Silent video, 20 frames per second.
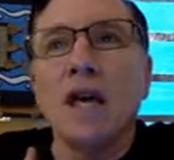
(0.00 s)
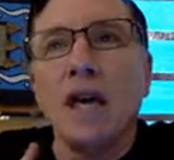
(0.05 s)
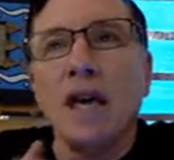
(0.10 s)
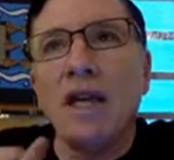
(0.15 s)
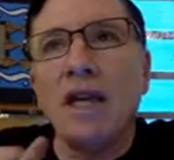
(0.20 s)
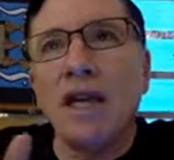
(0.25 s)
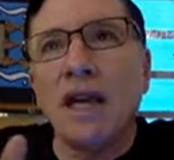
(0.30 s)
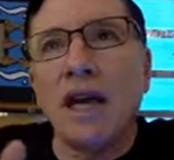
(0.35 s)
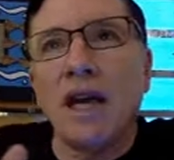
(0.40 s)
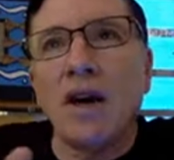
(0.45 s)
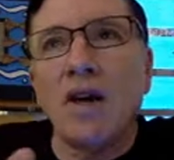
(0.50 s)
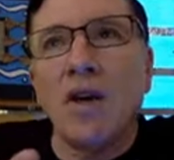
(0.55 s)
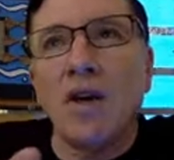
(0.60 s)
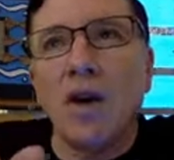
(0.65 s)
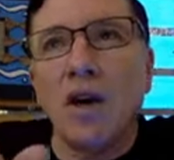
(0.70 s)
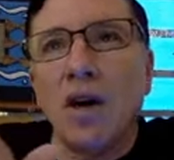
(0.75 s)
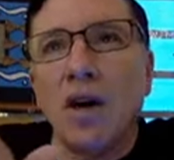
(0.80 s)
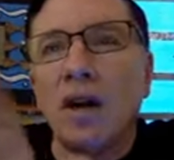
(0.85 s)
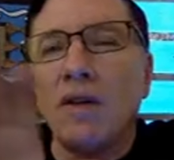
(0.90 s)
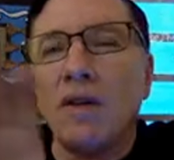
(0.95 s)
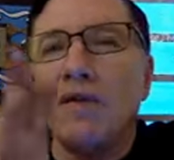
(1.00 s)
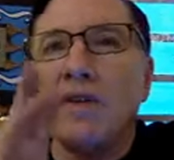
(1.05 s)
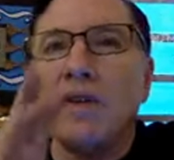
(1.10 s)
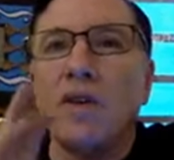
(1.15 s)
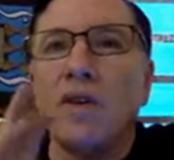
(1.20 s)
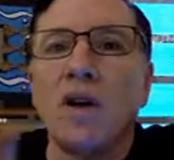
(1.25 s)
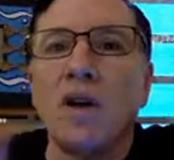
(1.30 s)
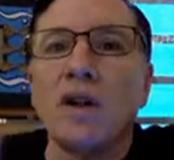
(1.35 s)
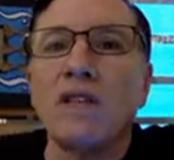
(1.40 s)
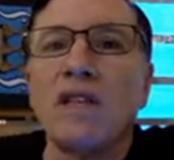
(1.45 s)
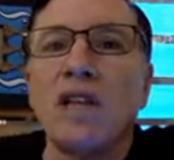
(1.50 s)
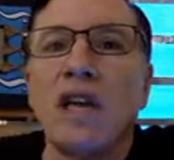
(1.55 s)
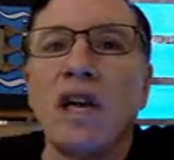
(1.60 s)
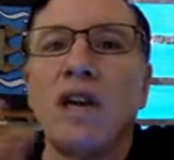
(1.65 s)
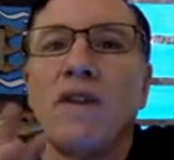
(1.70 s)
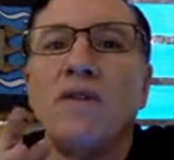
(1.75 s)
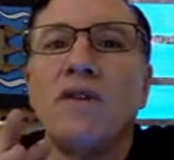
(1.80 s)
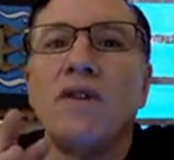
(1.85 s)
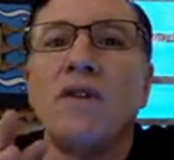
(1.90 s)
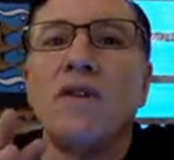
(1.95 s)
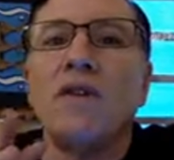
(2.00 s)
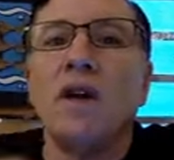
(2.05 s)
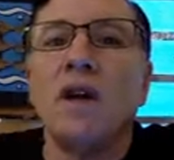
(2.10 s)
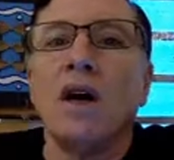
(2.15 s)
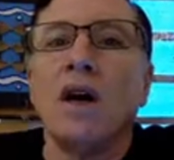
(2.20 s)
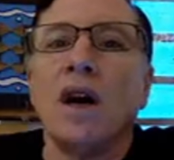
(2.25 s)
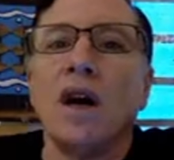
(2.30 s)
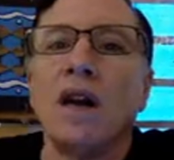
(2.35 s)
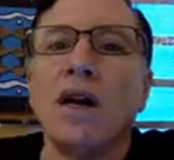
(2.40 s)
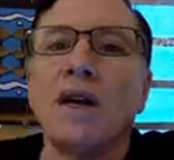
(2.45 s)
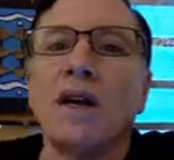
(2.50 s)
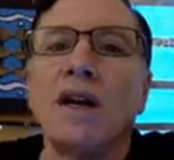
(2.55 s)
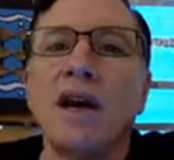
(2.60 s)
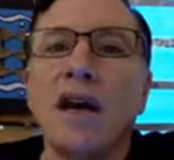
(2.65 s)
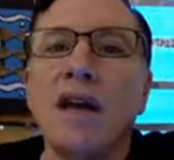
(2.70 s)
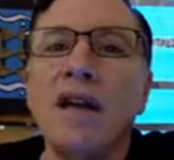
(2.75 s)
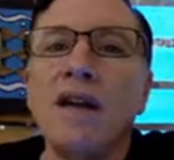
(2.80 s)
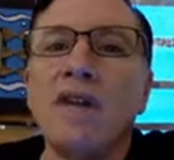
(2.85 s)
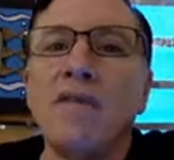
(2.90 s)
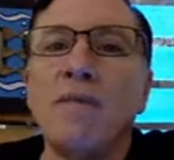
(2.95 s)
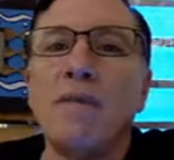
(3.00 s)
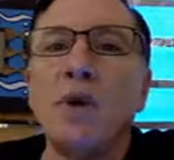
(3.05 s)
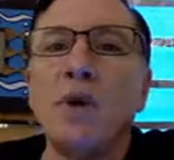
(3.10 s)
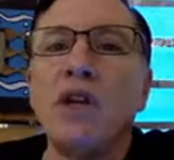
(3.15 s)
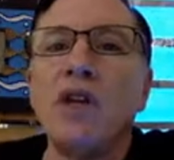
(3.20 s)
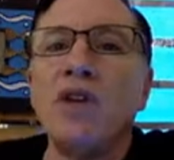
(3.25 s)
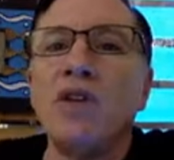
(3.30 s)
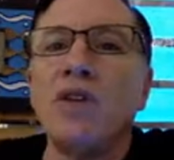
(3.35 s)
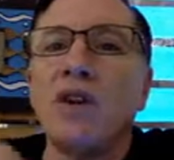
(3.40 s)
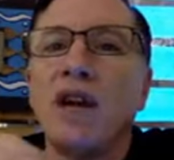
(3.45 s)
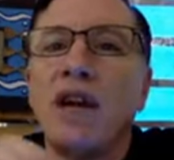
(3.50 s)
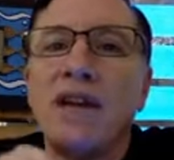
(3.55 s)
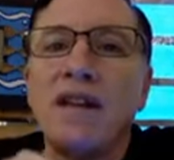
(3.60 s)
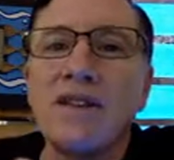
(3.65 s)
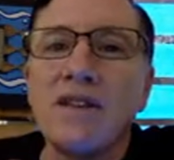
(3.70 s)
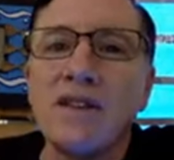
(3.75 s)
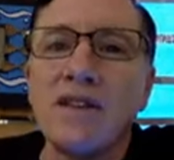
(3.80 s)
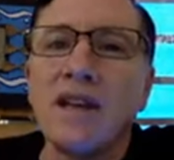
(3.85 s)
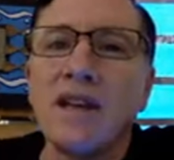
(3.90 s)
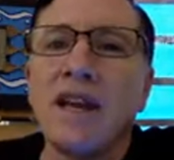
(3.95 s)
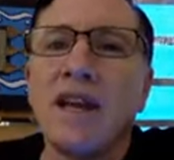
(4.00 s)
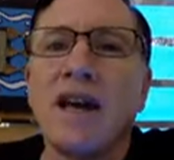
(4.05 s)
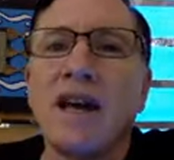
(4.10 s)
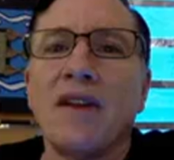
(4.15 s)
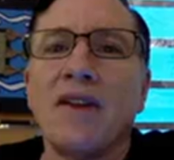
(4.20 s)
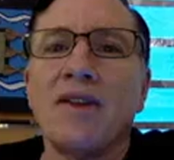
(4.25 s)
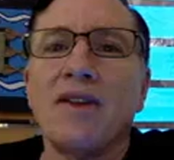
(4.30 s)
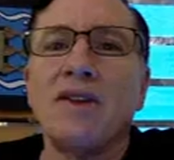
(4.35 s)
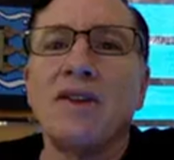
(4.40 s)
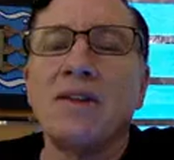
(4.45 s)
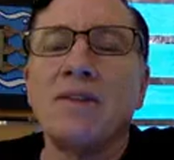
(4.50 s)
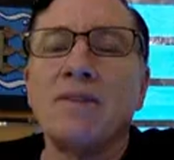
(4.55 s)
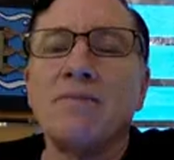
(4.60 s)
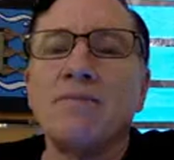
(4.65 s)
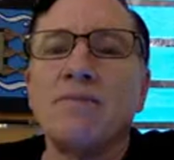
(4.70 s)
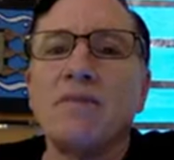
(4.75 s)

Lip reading: And now all of you, all 10 of you, are kind of putting your heads together.